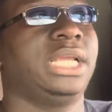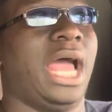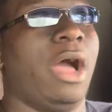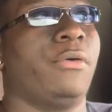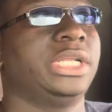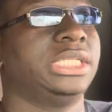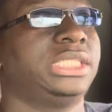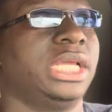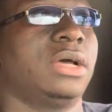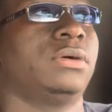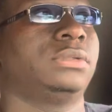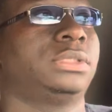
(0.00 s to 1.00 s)
how it
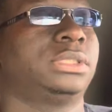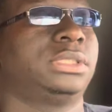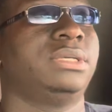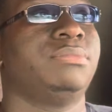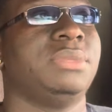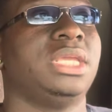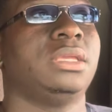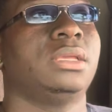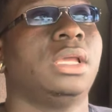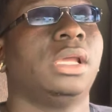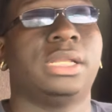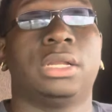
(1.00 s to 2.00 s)
entails to me.
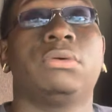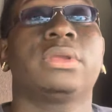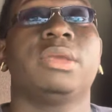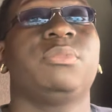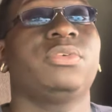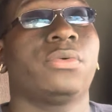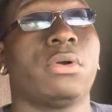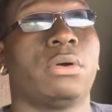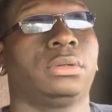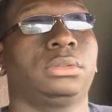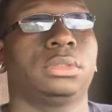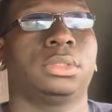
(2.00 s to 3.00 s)
Now don't get me wrong,
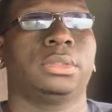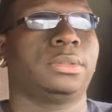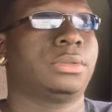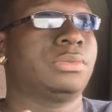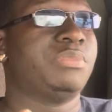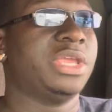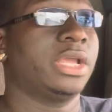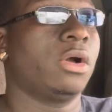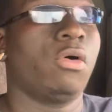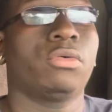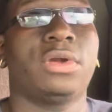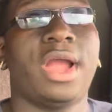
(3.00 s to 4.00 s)
being an
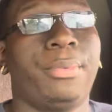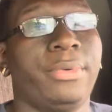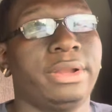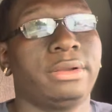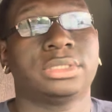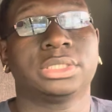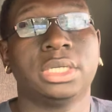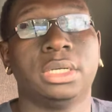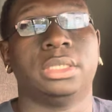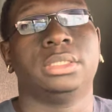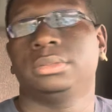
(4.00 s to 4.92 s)
owner operator is good,